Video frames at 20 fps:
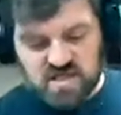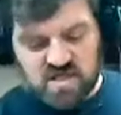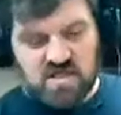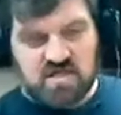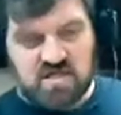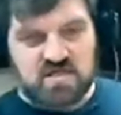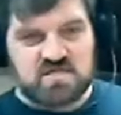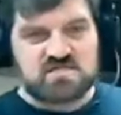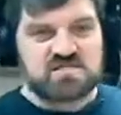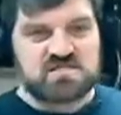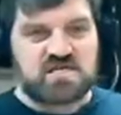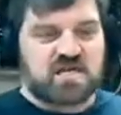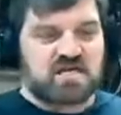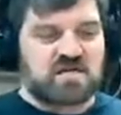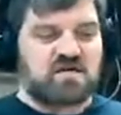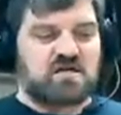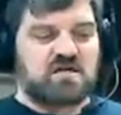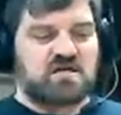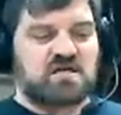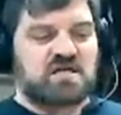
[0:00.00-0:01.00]
you stick it
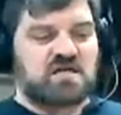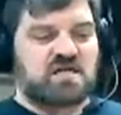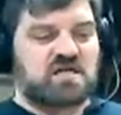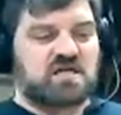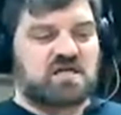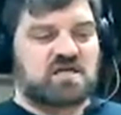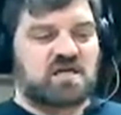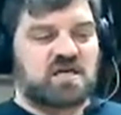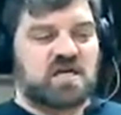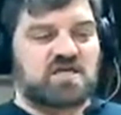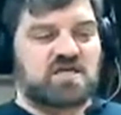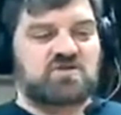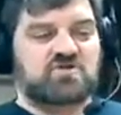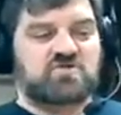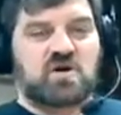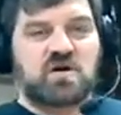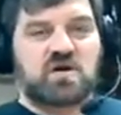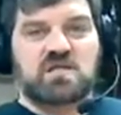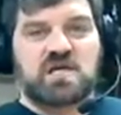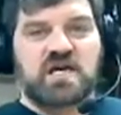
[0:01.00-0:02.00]
on here, you
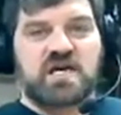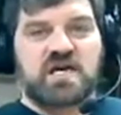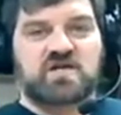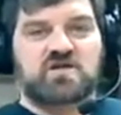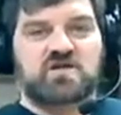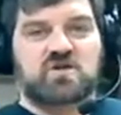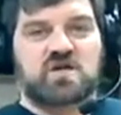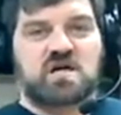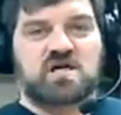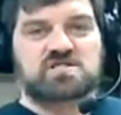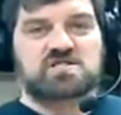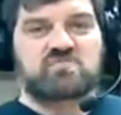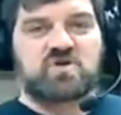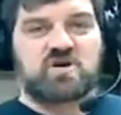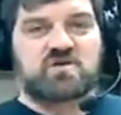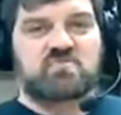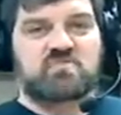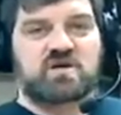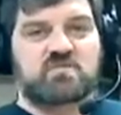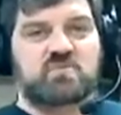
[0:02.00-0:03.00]
draw a line across, mark,
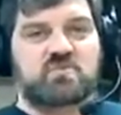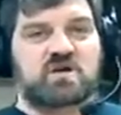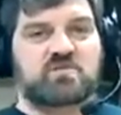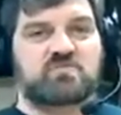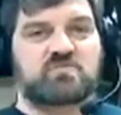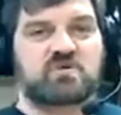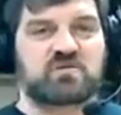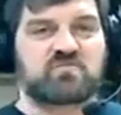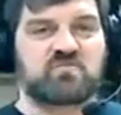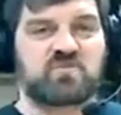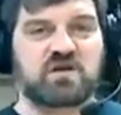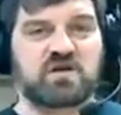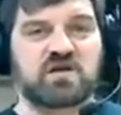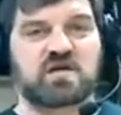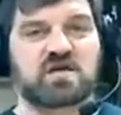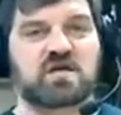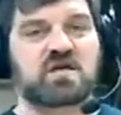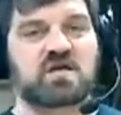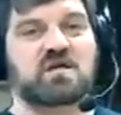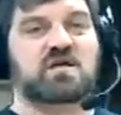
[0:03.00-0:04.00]
mark, mark, mark, mark.
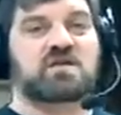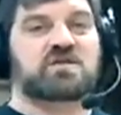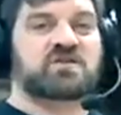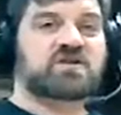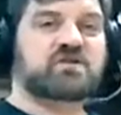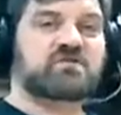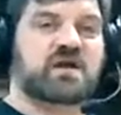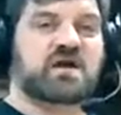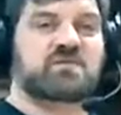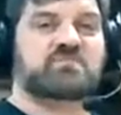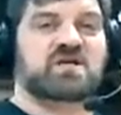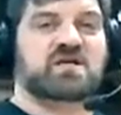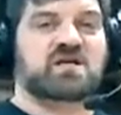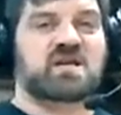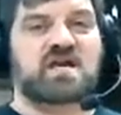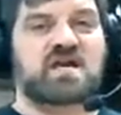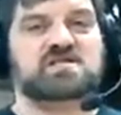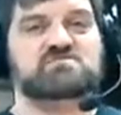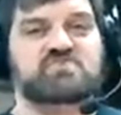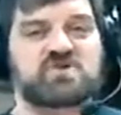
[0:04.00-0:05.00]
You grab the
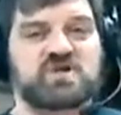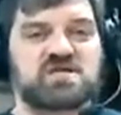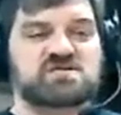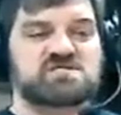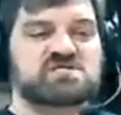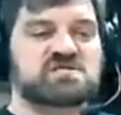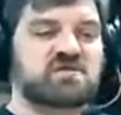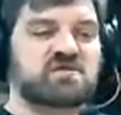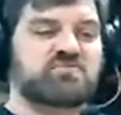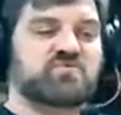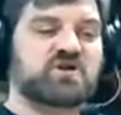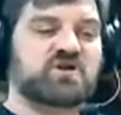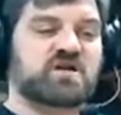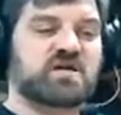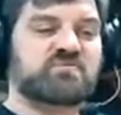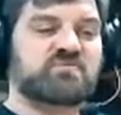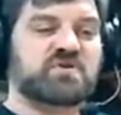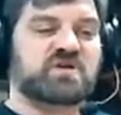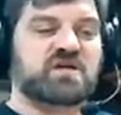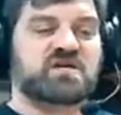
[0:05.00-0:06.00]
next piece, you put it
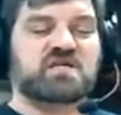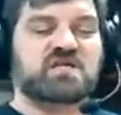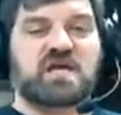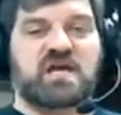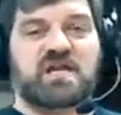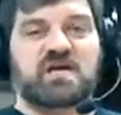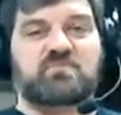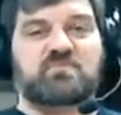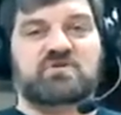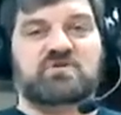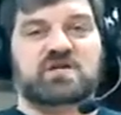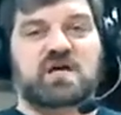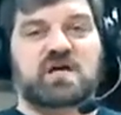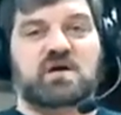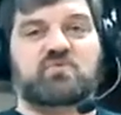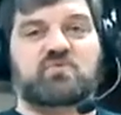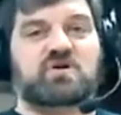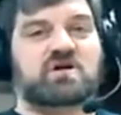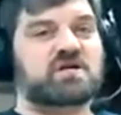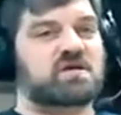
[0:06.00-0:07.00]
up there, you line up your top
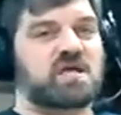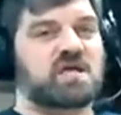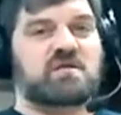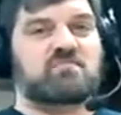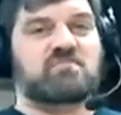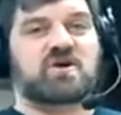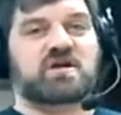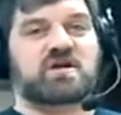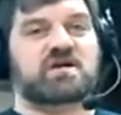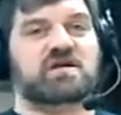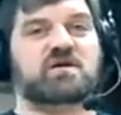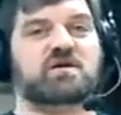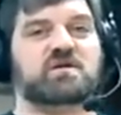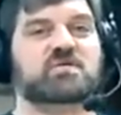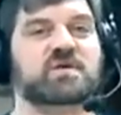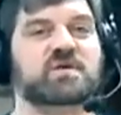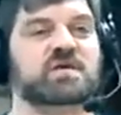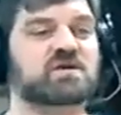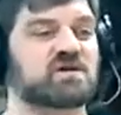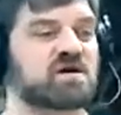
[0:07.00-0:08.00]
one and mark it all the
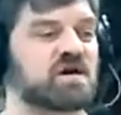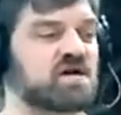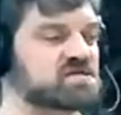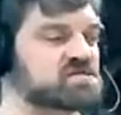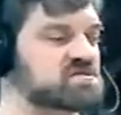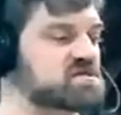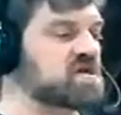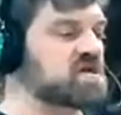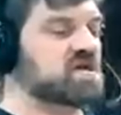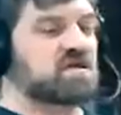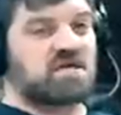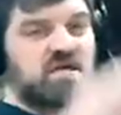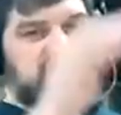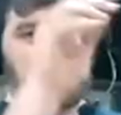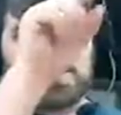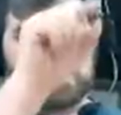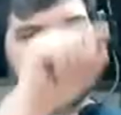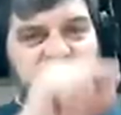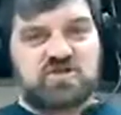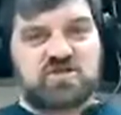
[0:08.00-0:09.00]
way across,
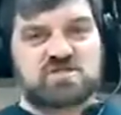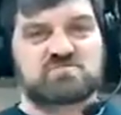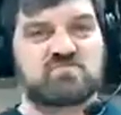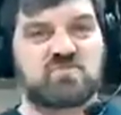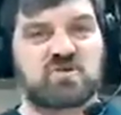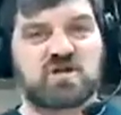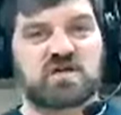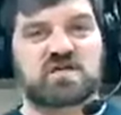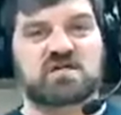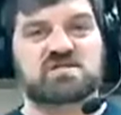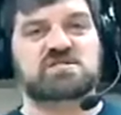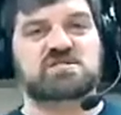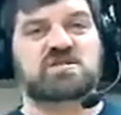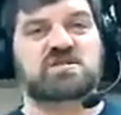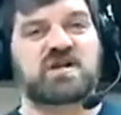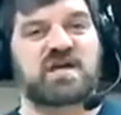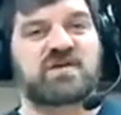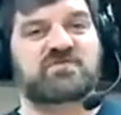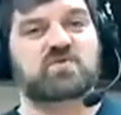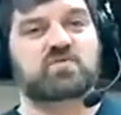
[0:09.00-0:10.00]
and you just mark it so you
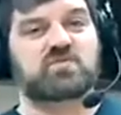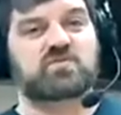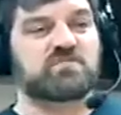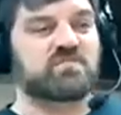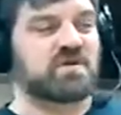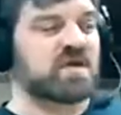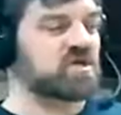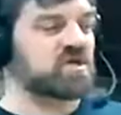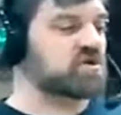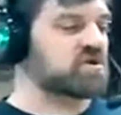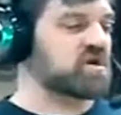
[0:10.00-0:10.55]
don't have to remeasure